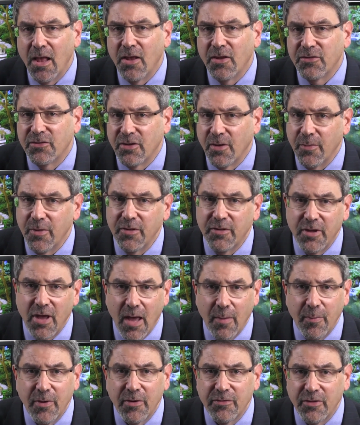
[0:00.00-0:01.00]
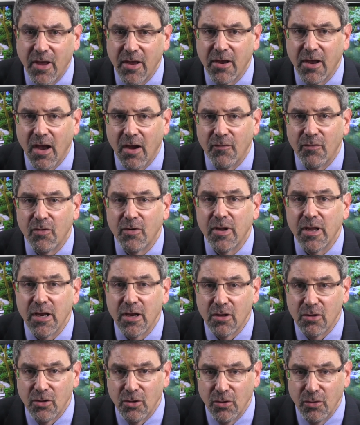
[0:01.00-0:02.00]
Some of the topics I cover
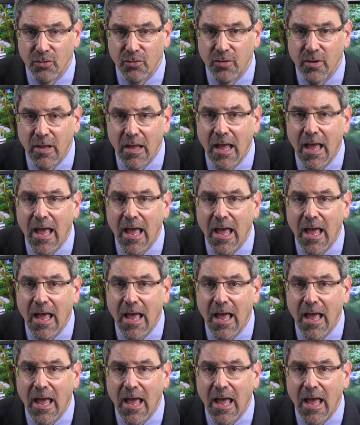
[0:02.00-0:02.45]
include: